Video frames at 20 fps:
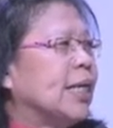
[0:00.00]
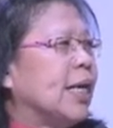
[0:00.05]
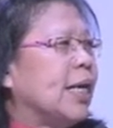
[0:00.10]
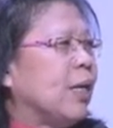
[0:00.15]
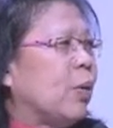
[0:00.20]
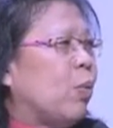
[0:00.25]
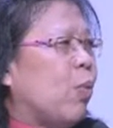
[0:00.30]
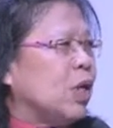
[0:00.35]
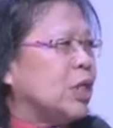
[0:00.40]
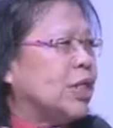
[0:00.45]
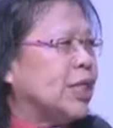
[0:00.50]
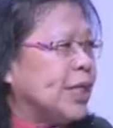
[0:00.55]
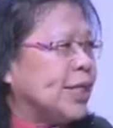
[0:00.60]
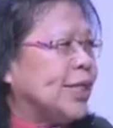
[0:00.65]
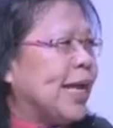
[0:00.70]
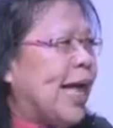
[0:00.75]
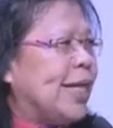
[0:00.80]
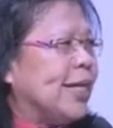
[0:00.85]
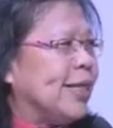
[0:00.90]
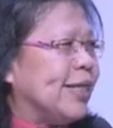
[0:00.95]
the water
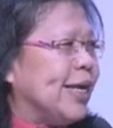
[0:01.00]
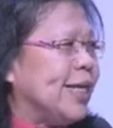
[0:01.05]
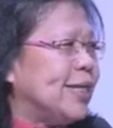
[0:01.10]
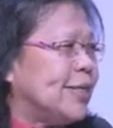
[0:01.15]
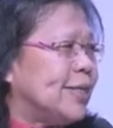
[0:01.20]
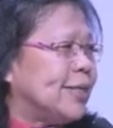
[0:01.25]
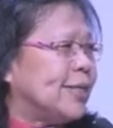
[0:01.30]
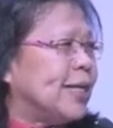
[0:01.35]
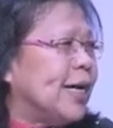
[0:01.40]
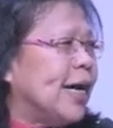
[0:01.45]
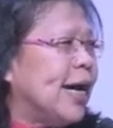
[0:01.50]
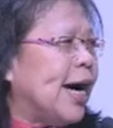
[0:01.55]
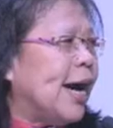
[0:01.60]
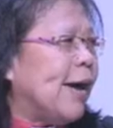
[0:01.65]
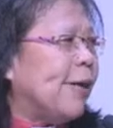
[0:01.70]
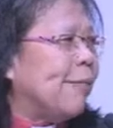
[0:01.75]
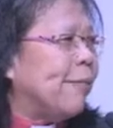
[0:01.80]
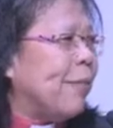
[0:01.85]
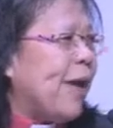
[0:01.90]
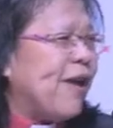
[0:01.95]
that this
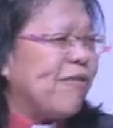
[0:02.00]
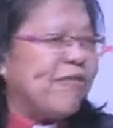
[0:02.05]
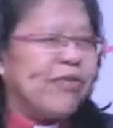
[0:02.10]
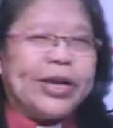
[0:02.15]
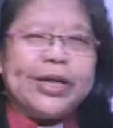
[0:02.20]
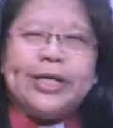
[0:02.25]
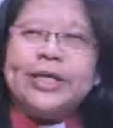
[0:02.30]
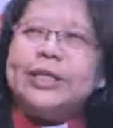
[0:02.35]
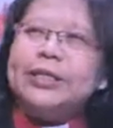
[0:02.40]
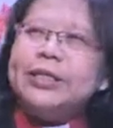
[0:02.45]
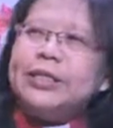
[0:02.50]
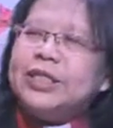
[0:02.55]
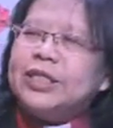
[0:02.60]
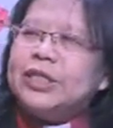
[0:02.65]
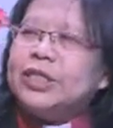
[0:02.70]
African